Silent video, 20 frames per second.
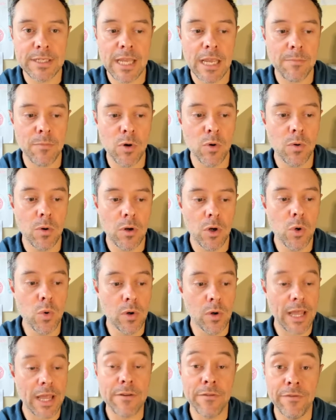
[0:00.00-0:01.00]
game who
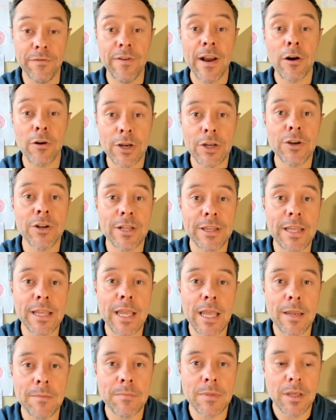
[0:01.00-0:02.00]
were like very good at the
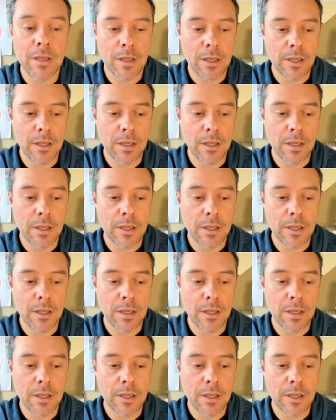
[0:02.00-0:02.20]
game